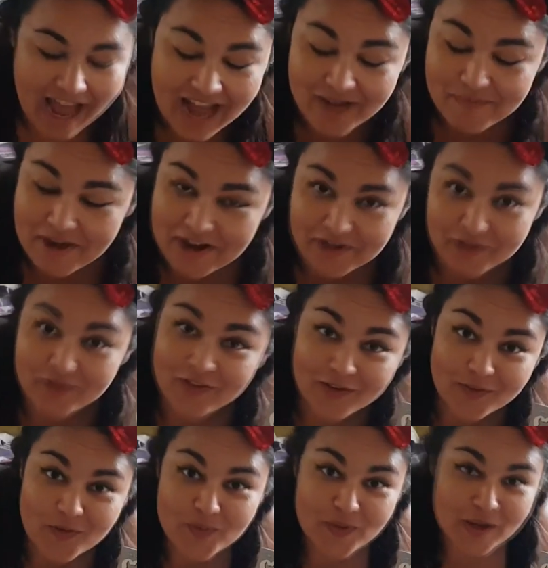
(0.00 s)
are my new
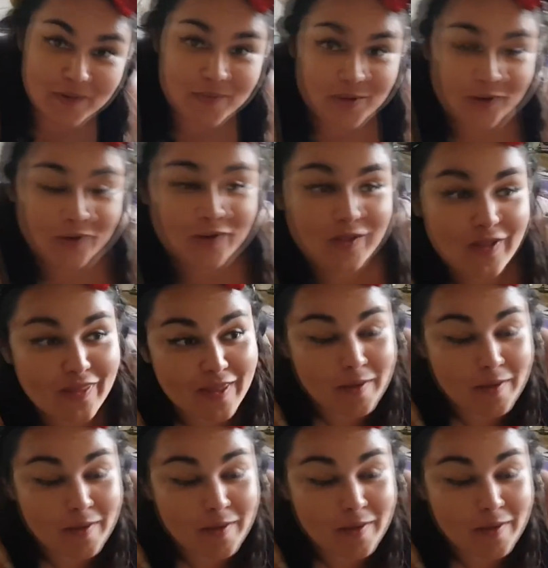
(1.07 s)
favourite people.